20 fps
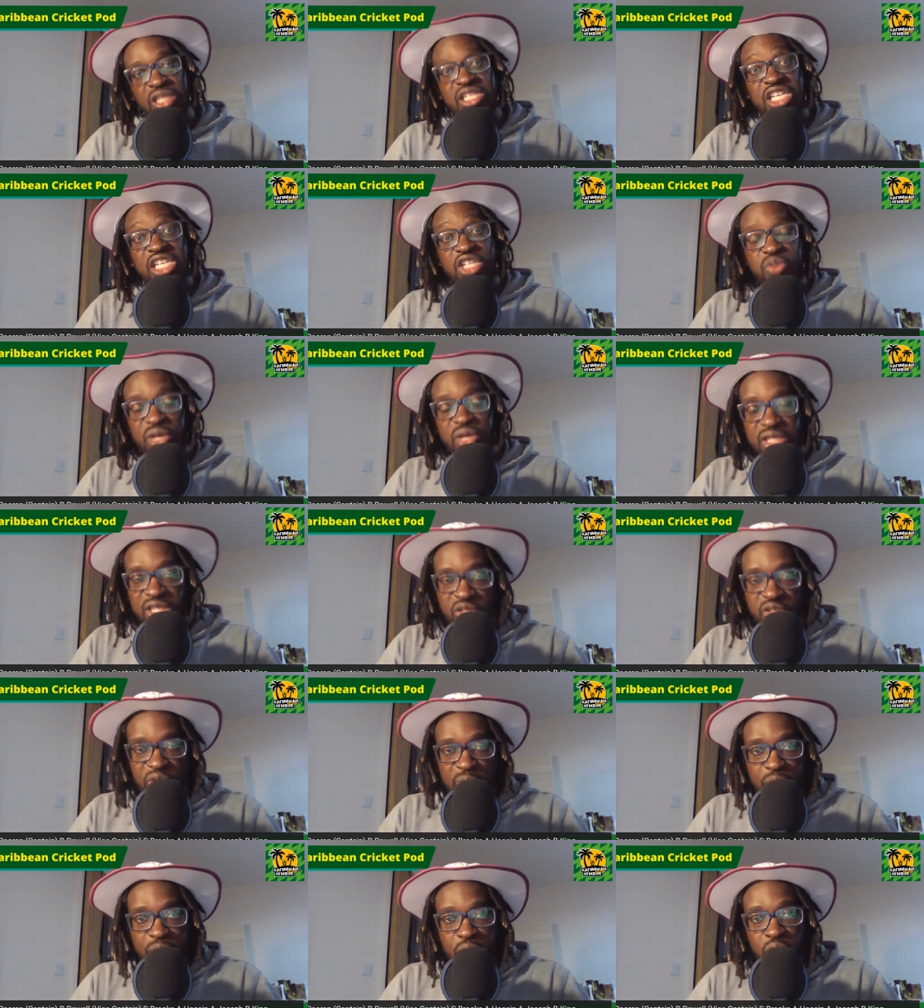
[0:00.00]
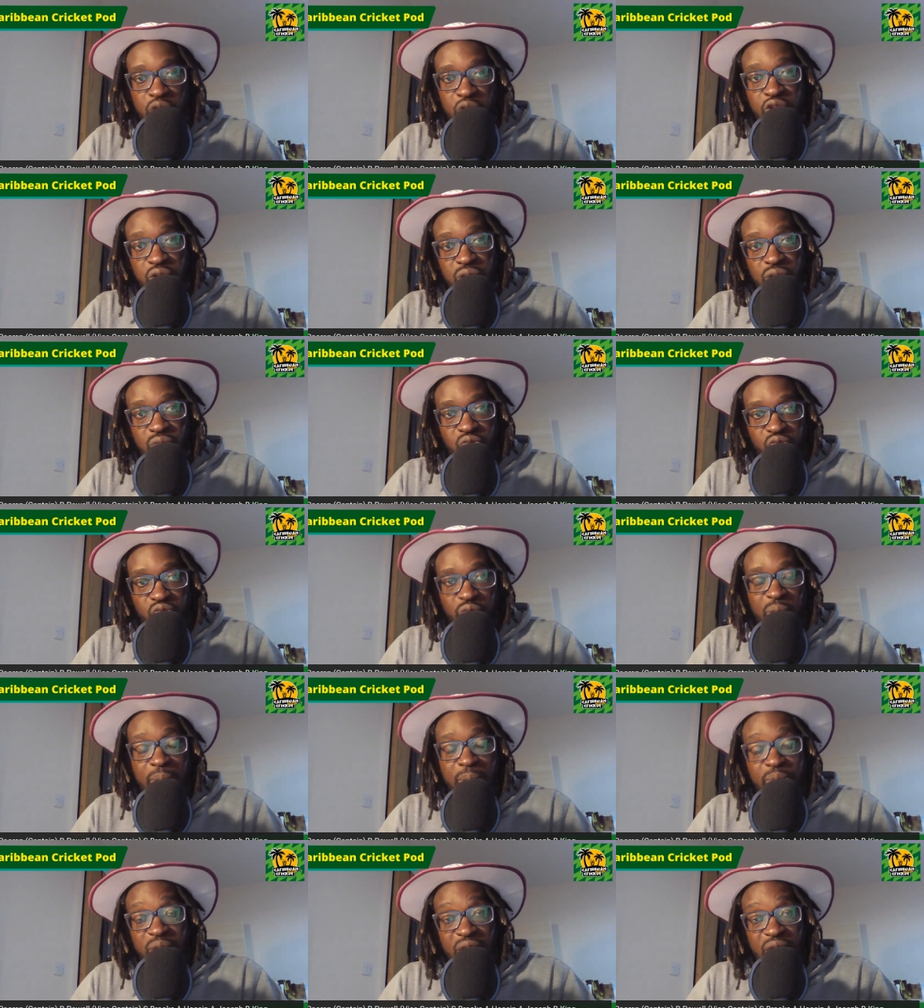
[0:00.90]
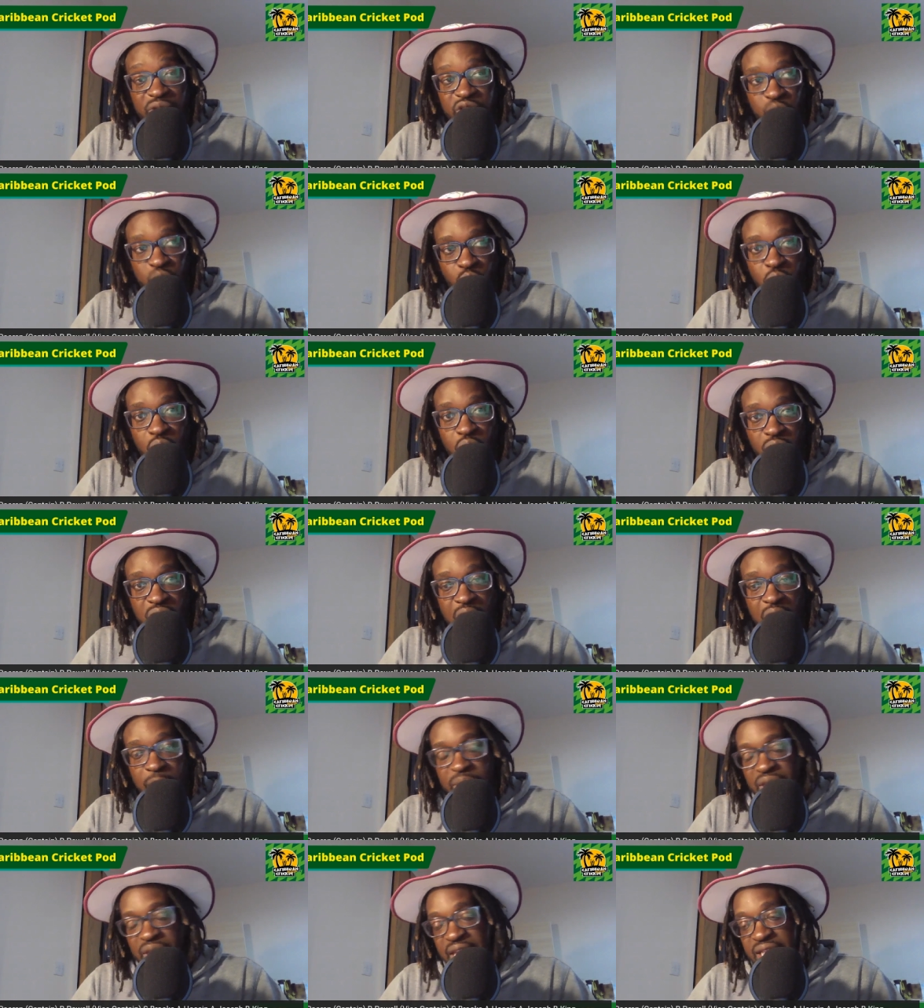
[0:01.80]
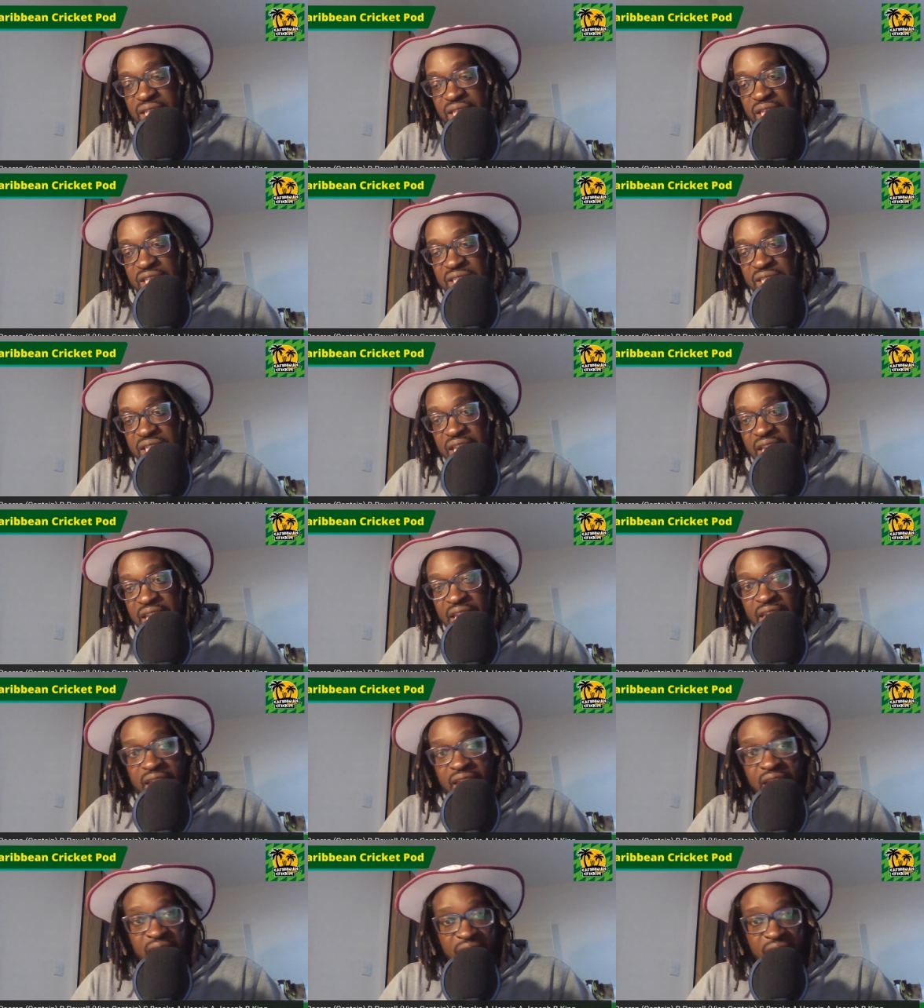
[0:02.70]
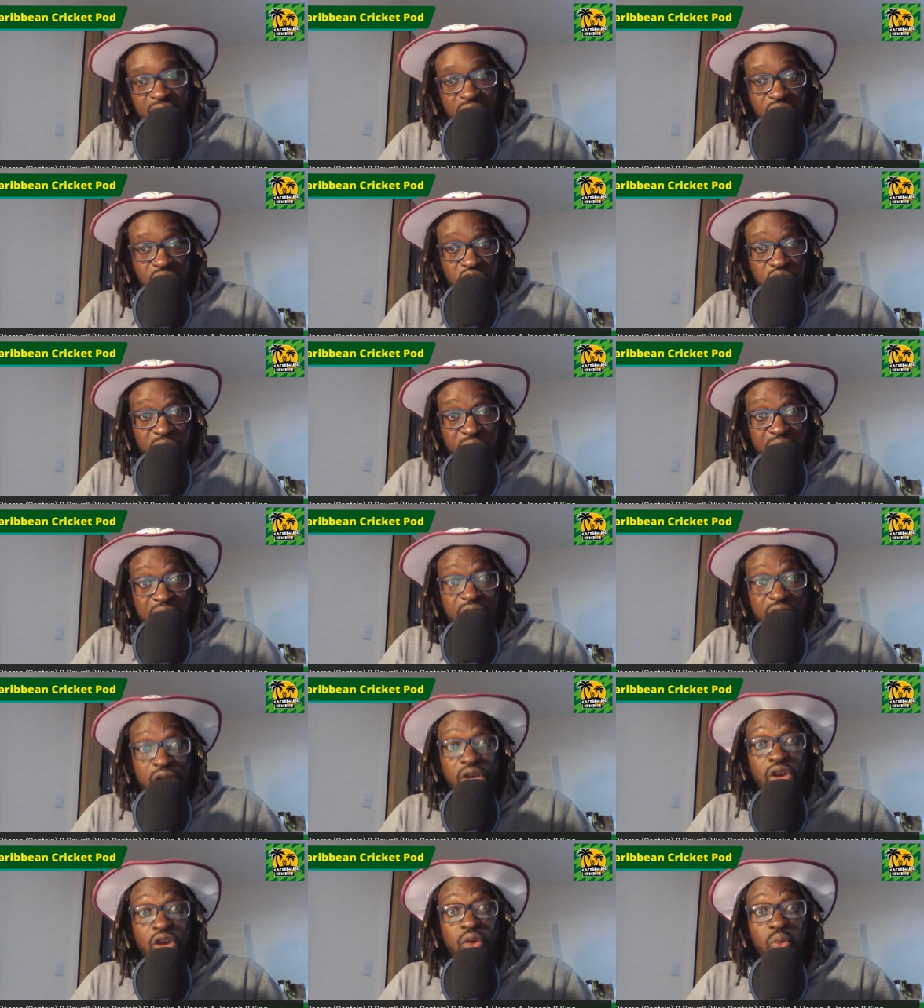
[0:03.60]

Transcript: the T20s are important. Remember, there is a World Cup at the end of this year in Australia.